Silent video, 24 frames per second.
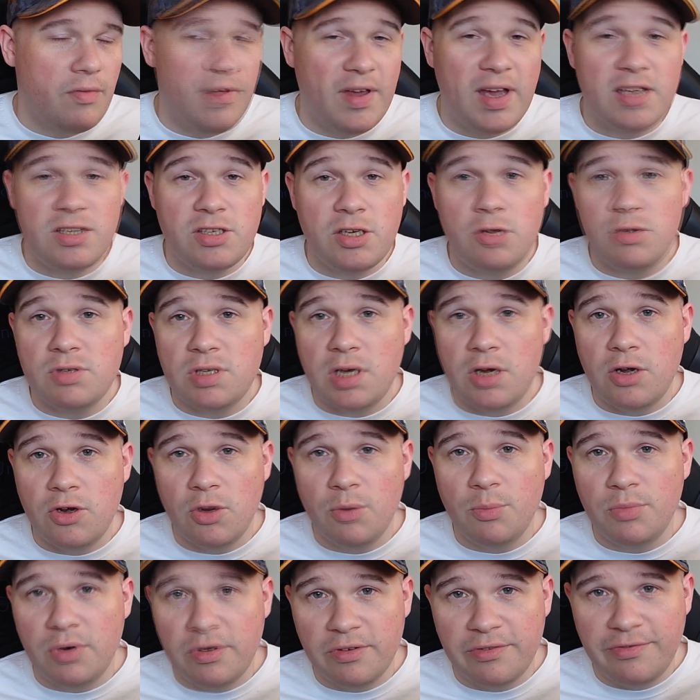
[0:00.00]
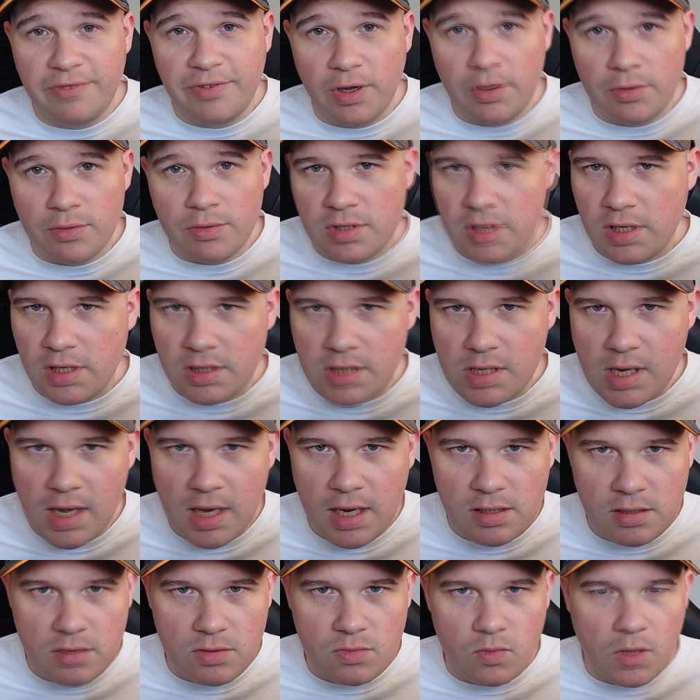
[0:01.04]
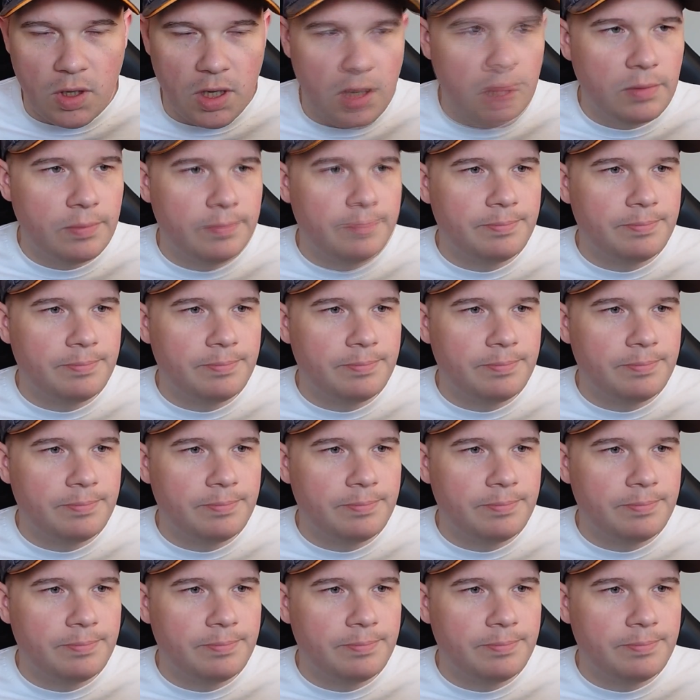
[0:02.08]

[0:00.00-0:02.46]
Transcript: That's used in a number of phones these days as well.